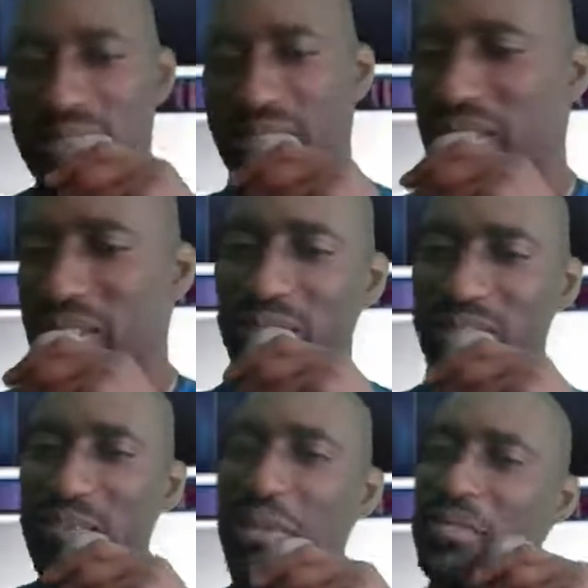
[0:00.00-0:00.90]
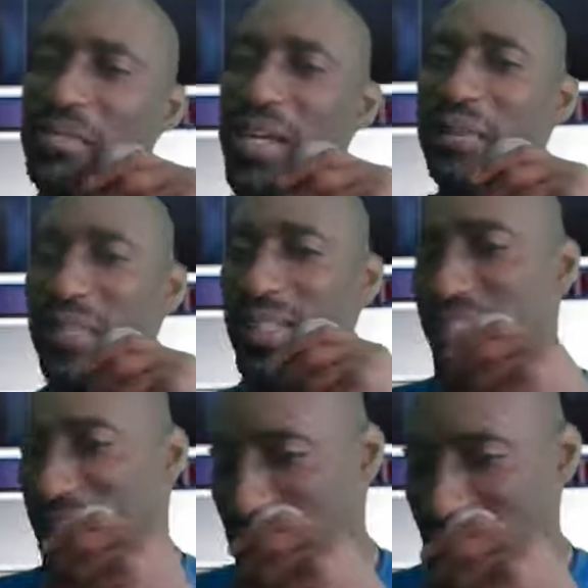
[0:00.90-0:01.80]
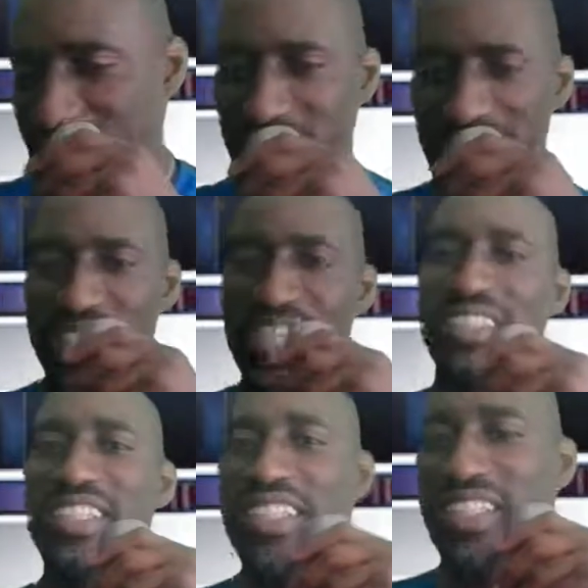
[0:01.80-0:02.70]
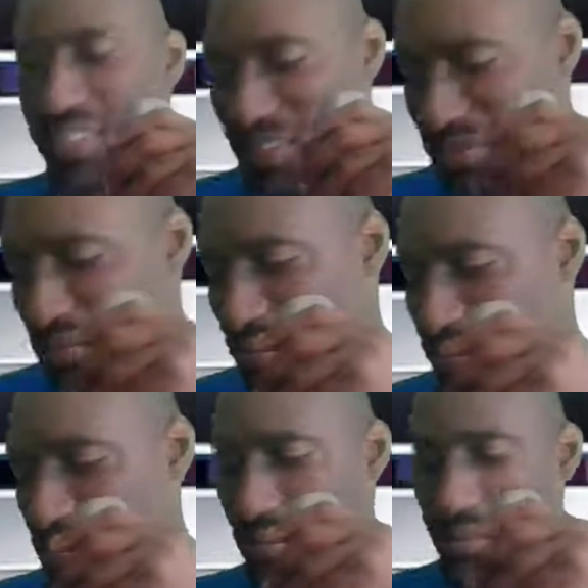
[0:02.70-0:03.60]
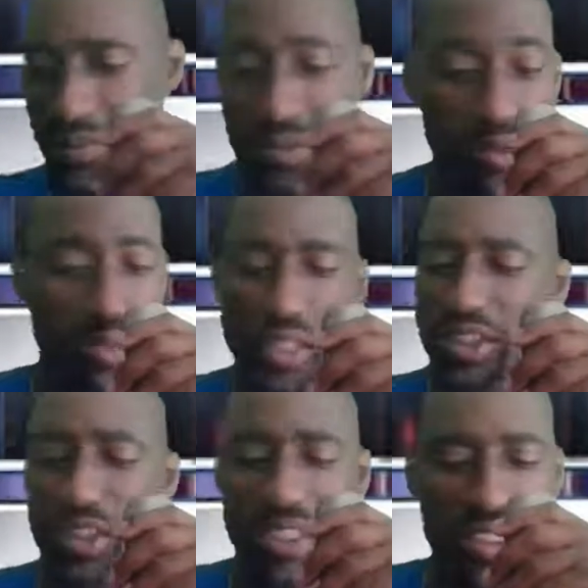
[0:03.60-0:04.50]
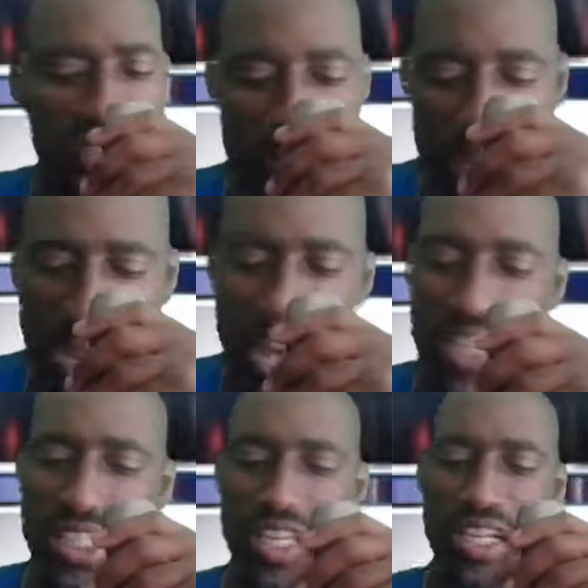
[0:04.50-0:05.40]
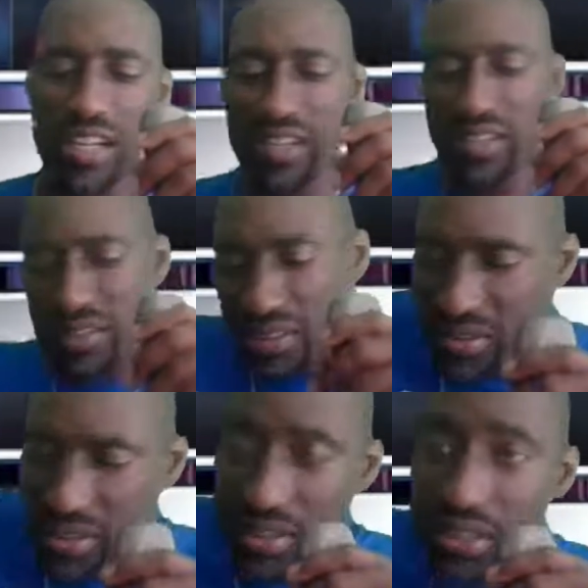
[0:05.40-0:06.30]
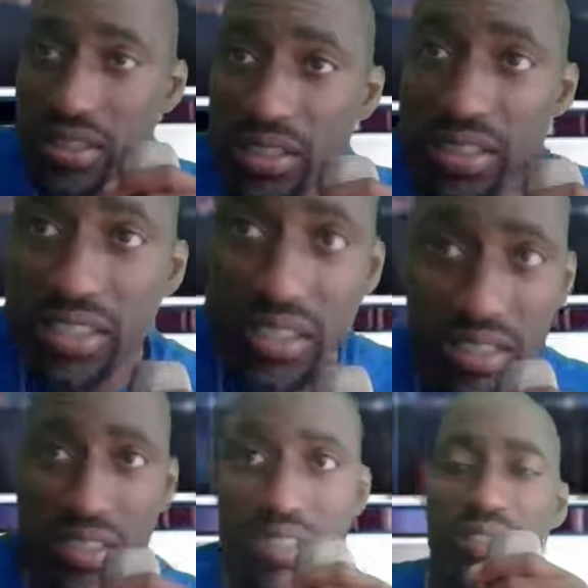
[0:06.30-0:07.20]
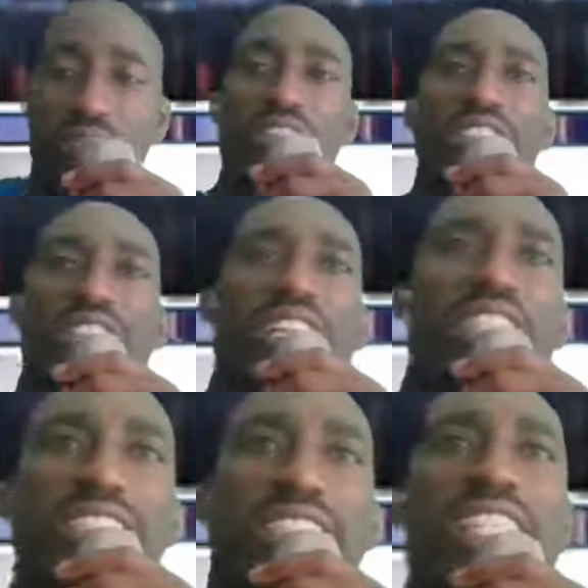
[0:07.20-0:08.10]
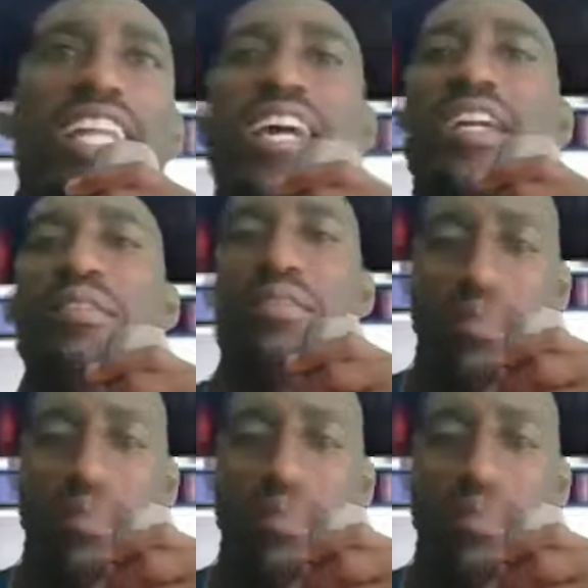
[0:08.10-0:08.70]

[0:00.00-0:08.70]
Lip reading: Belong to my family, and that's it. You can't trust nobody, dog. First lesson in life.